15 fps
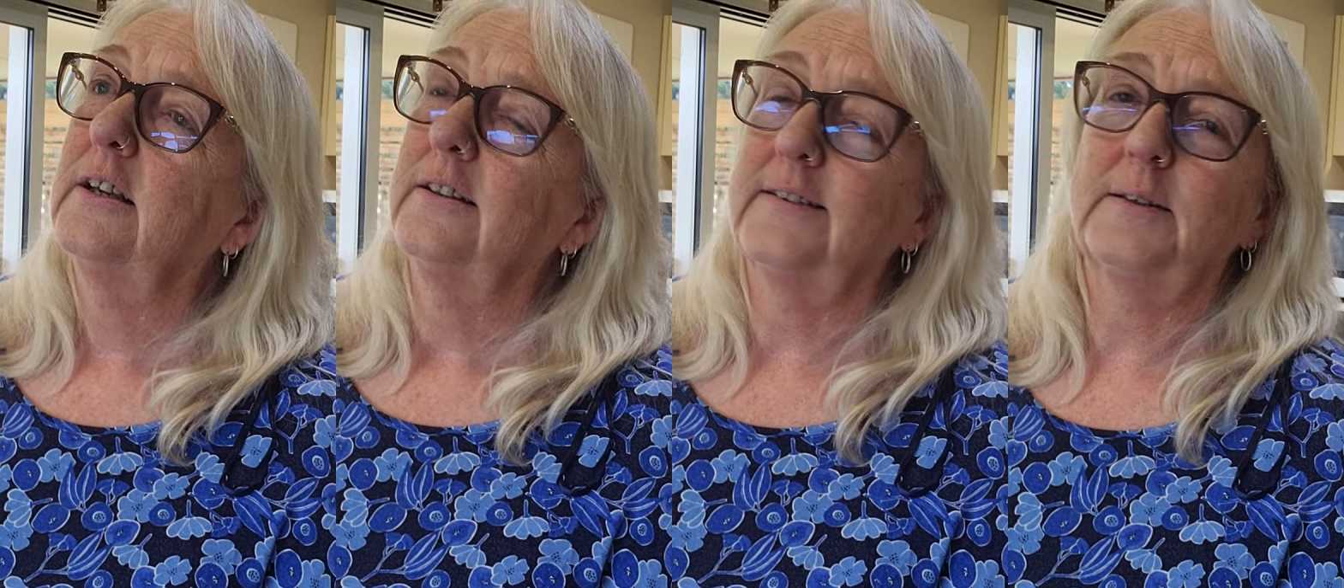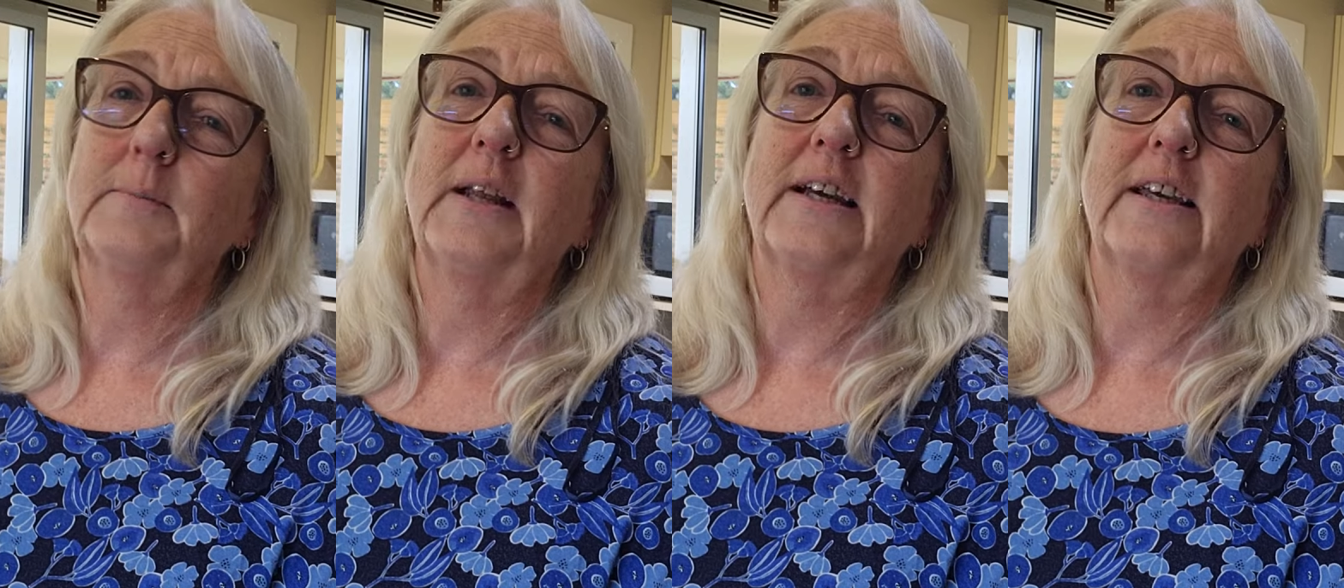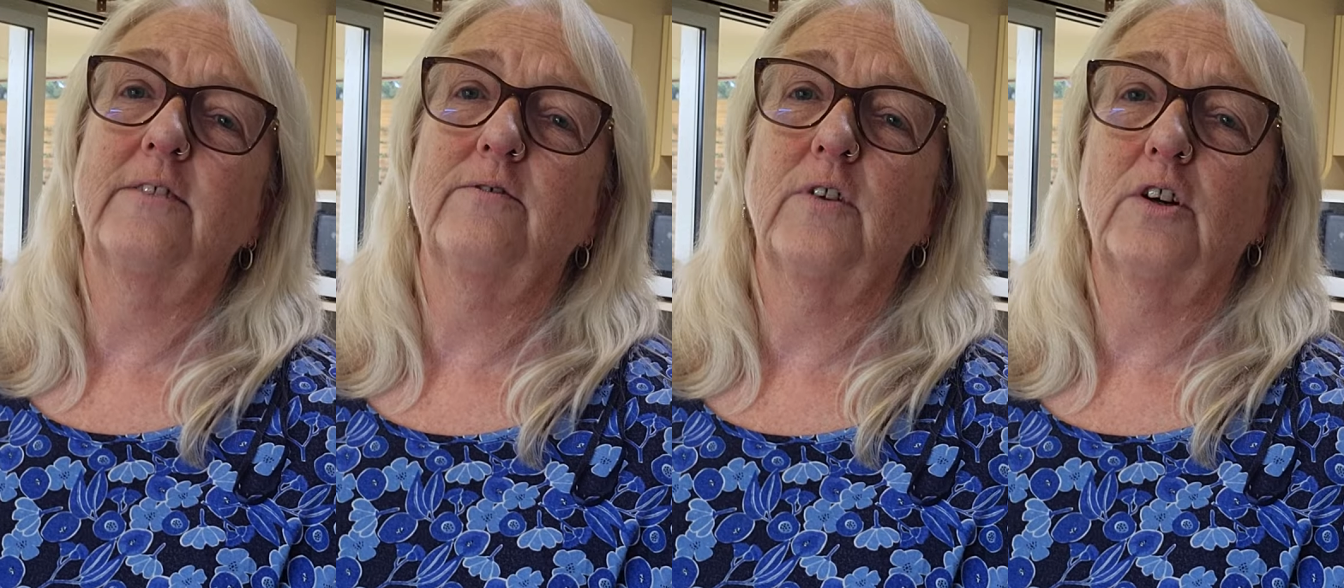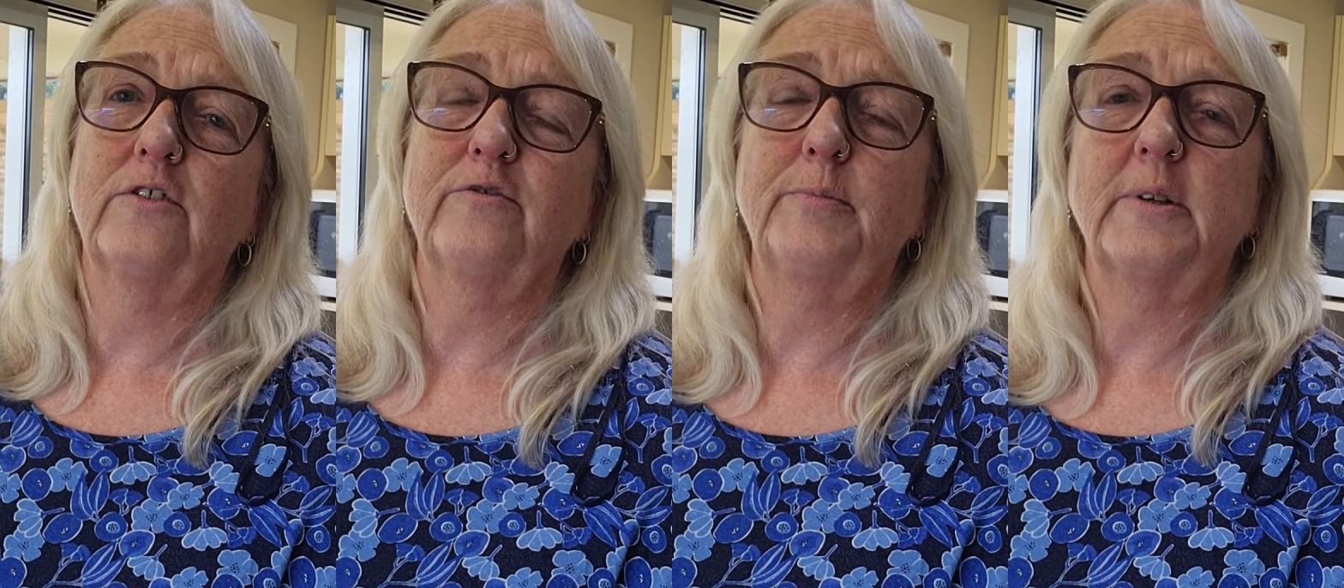Some luck
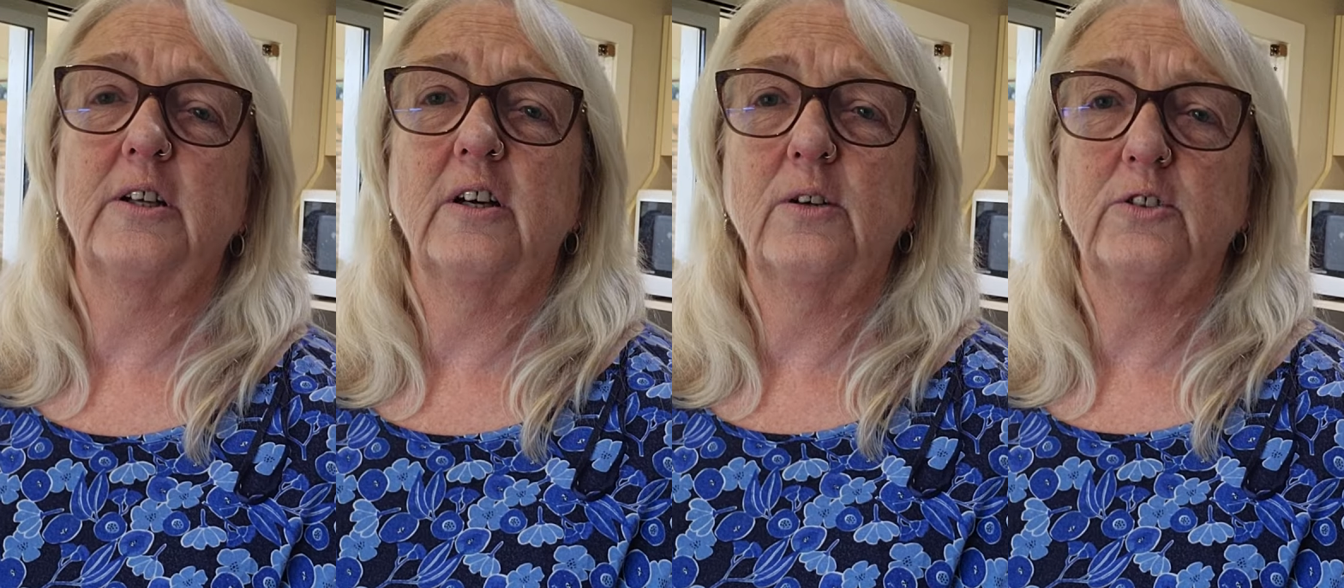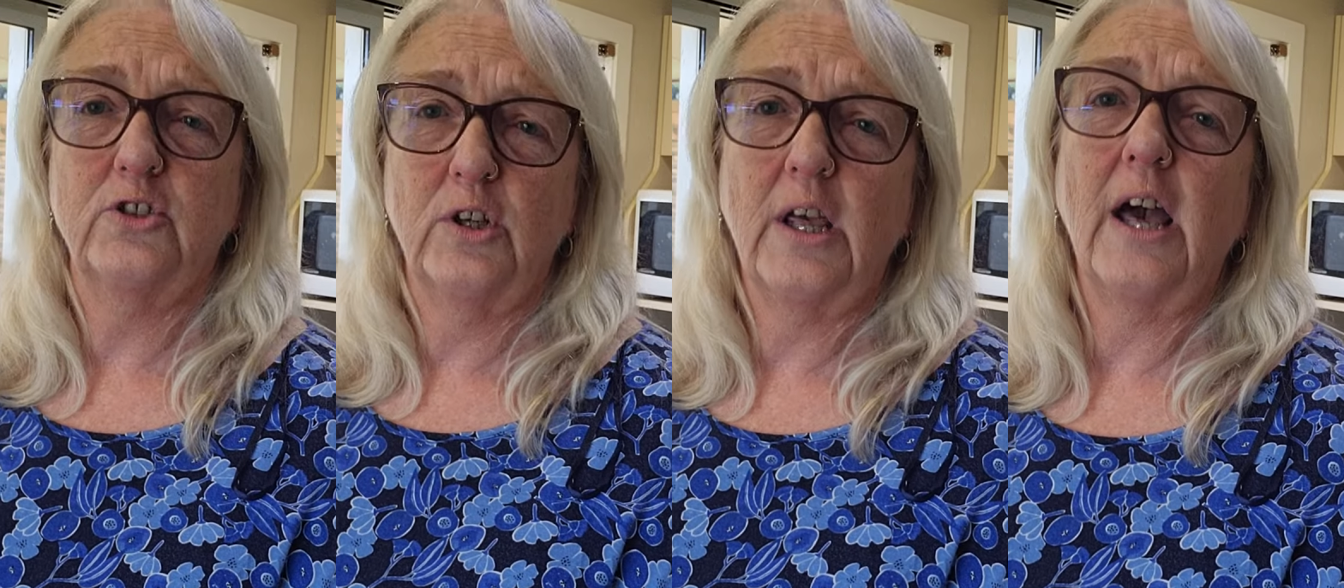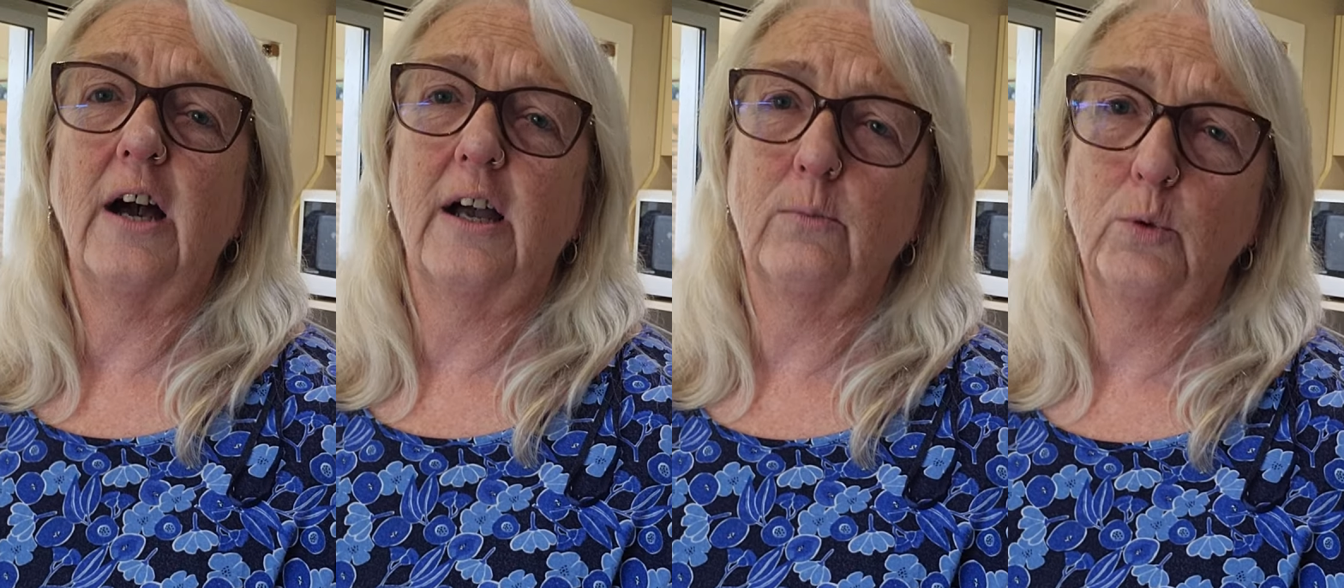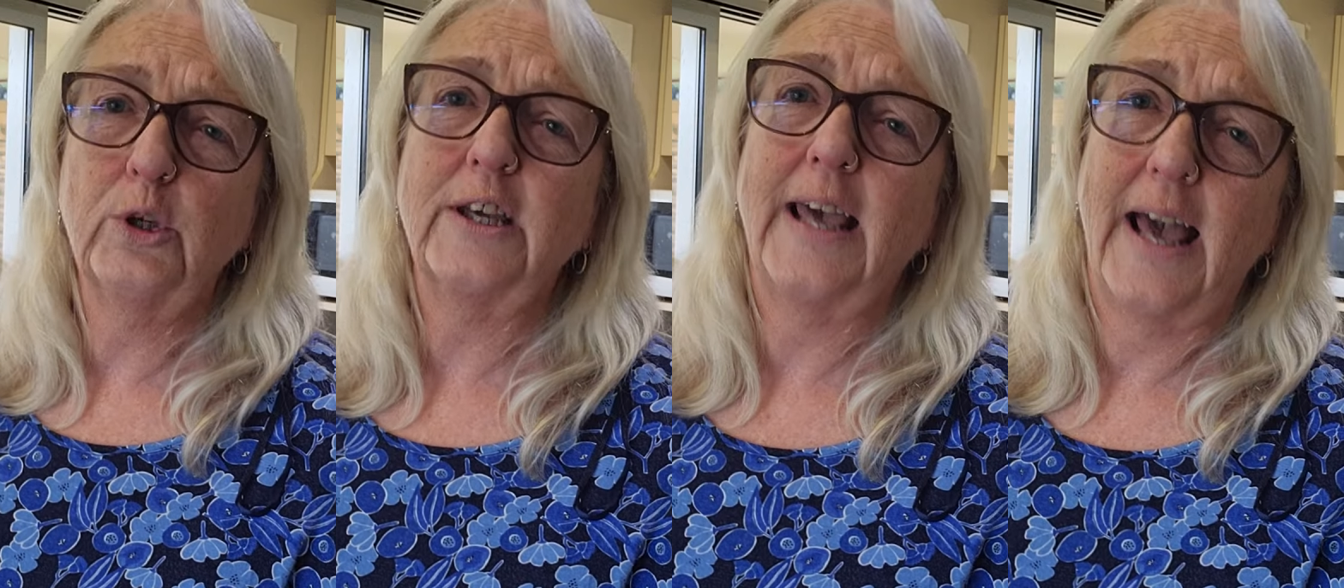involved, but I do. I
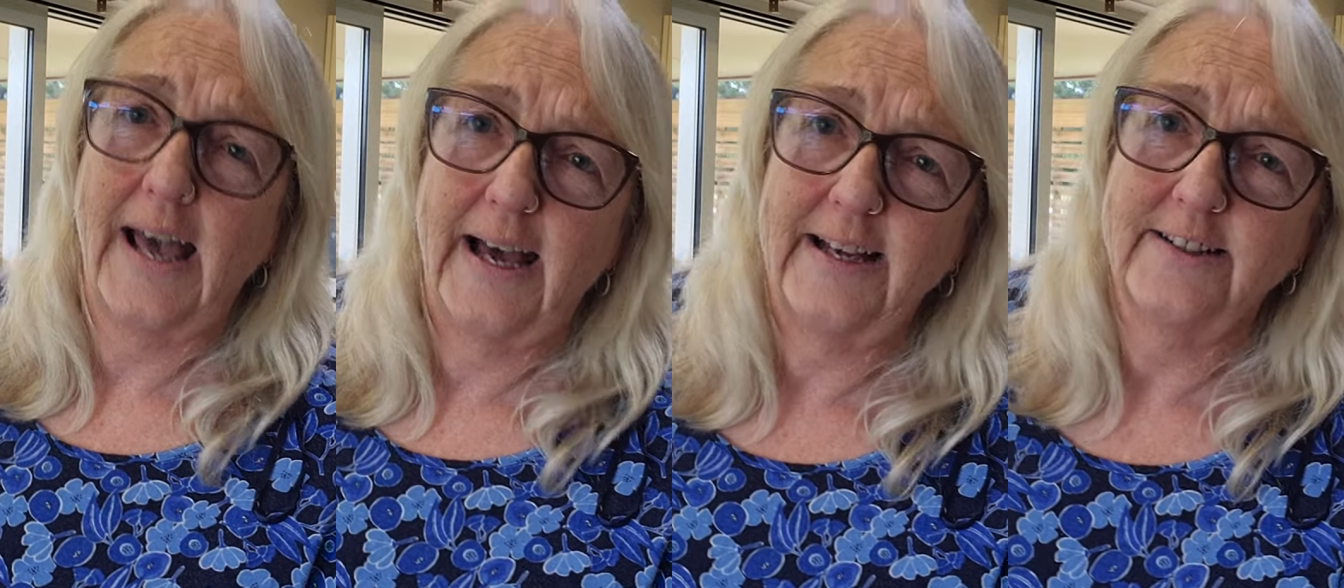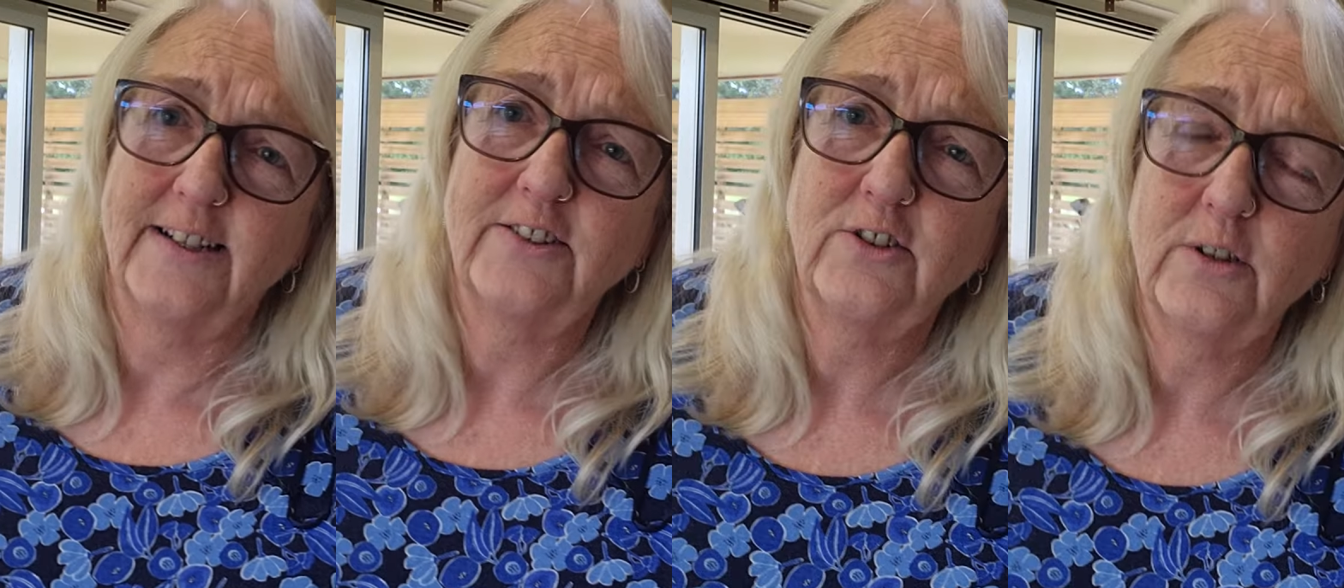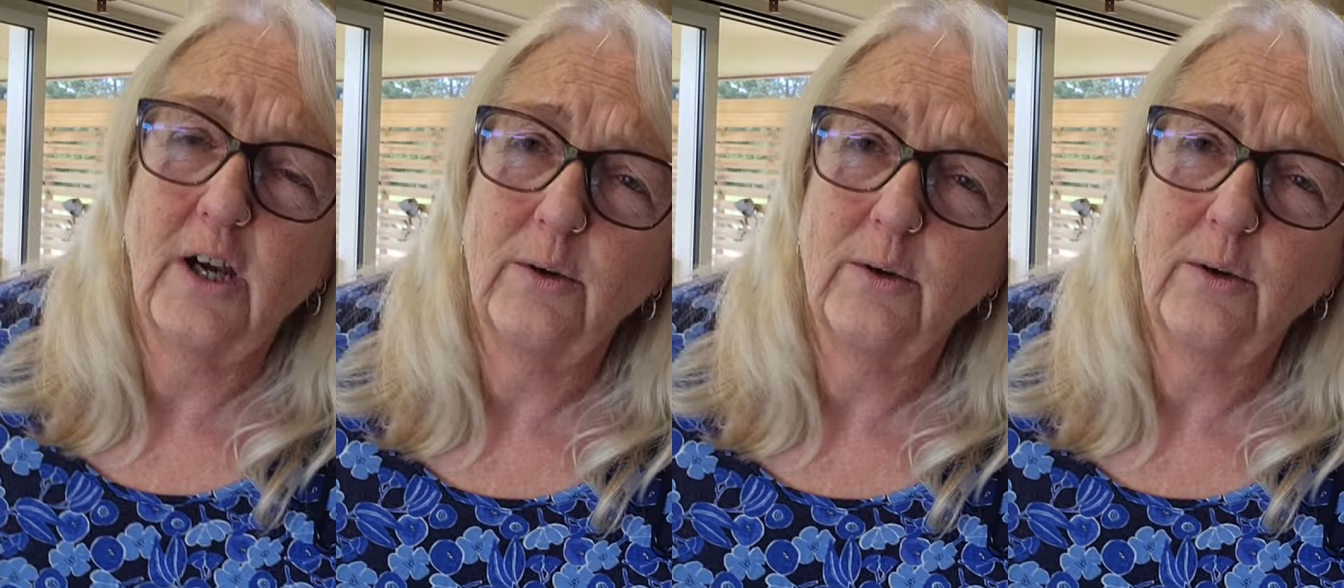work hard.